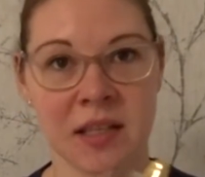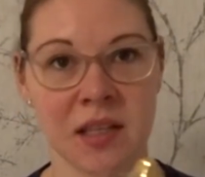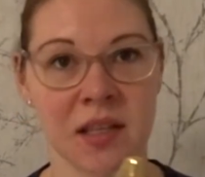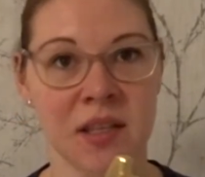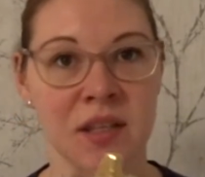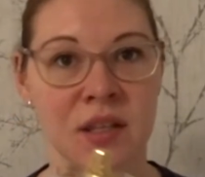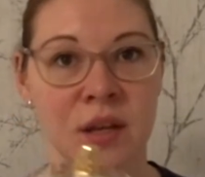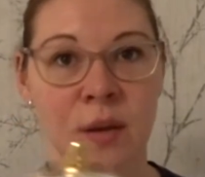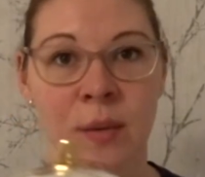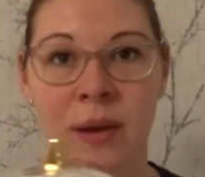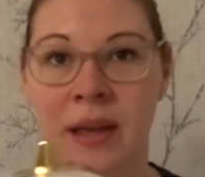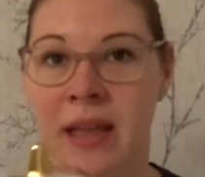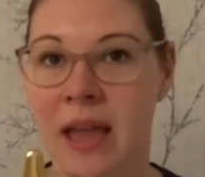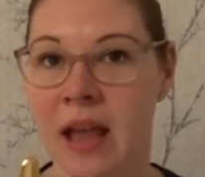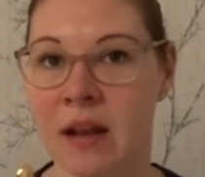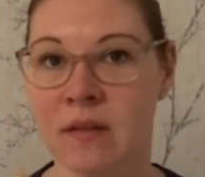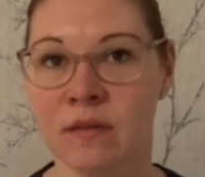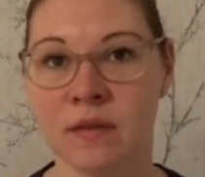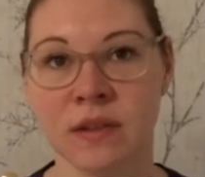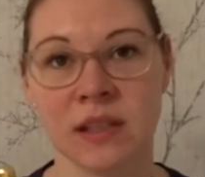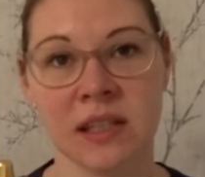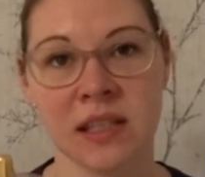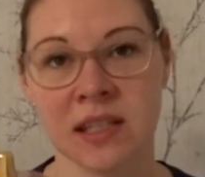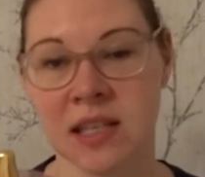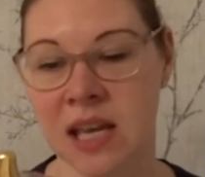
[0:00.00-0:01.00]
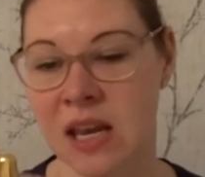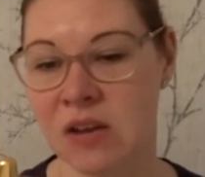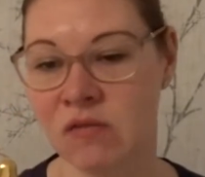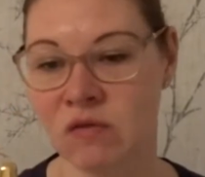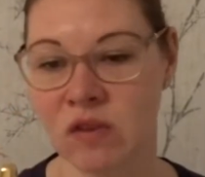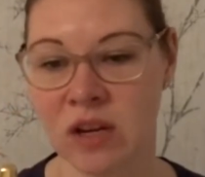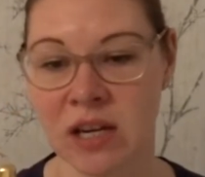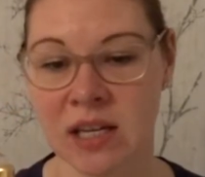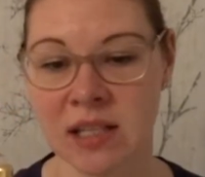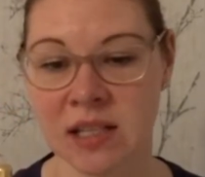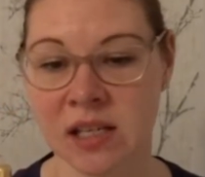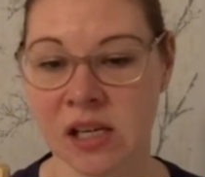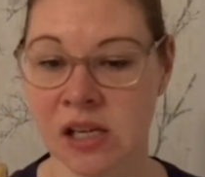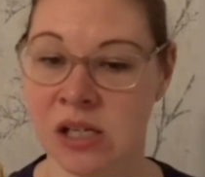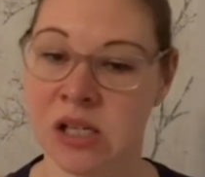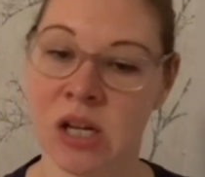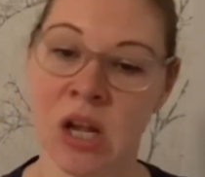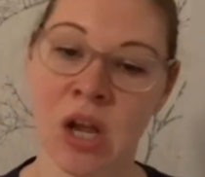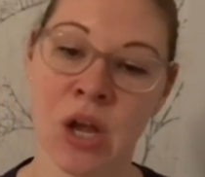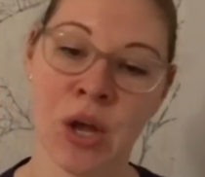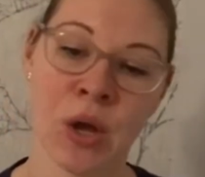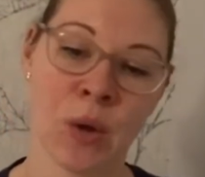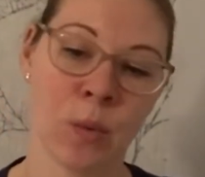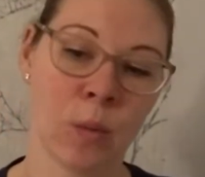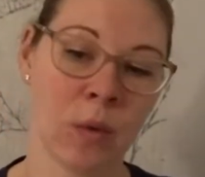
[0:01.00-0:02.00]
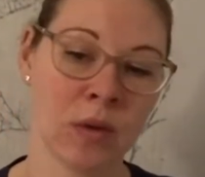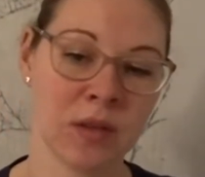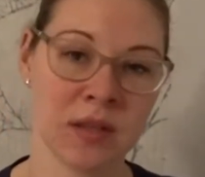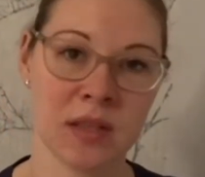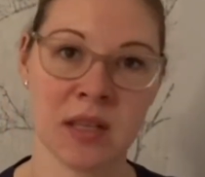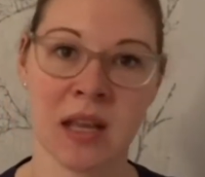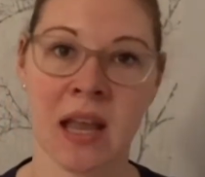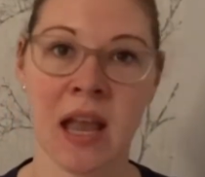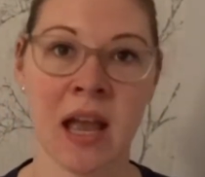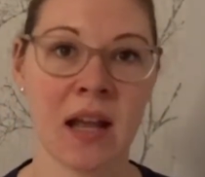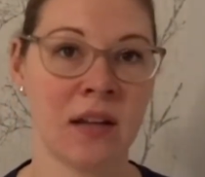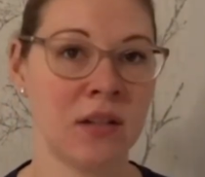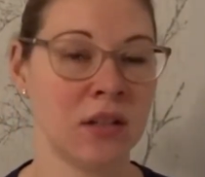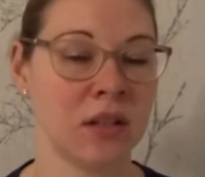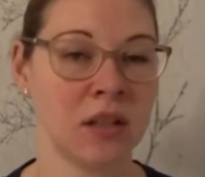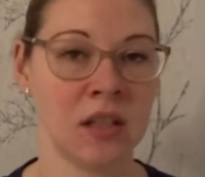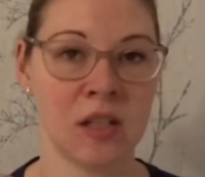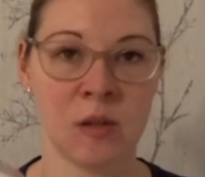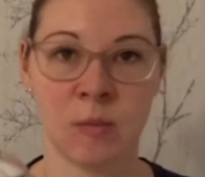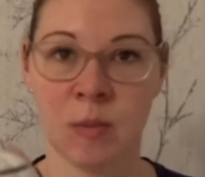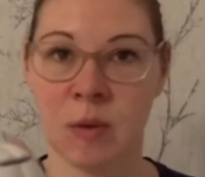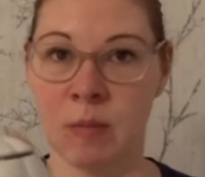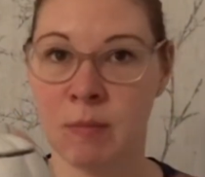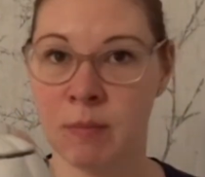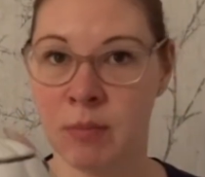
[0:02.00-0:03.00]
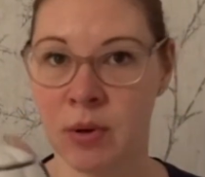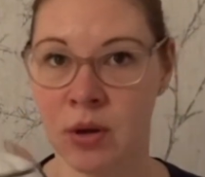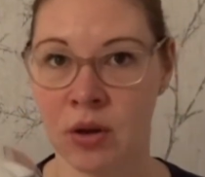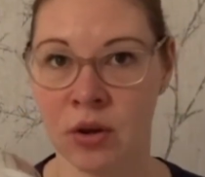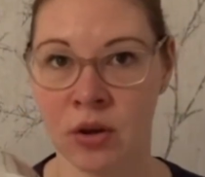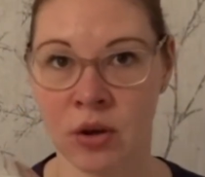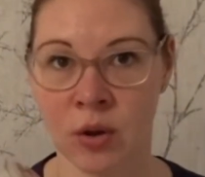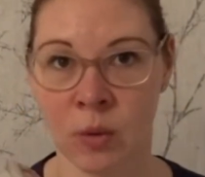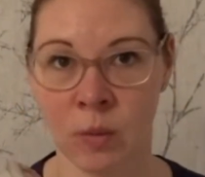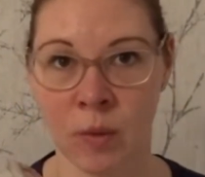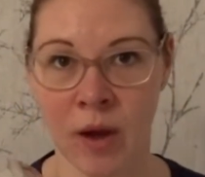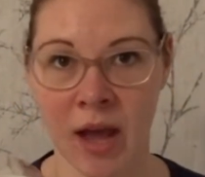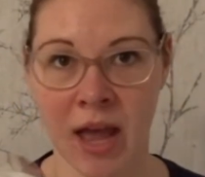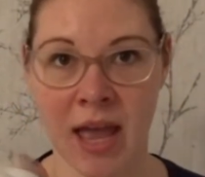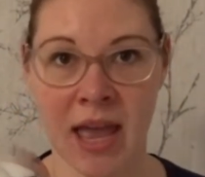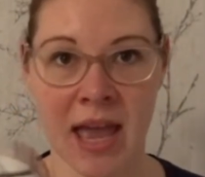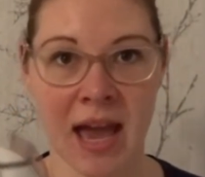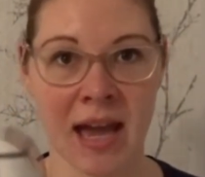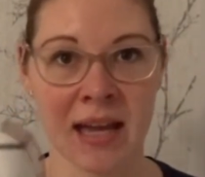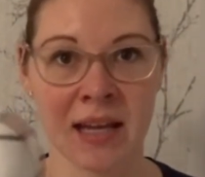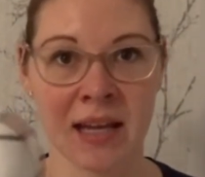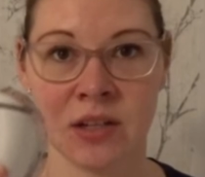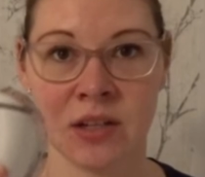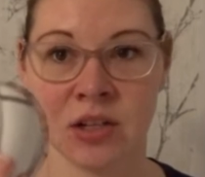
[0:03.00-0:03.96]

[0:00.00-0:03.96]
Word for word: So again, for the same reason, once the candle has been burnt away I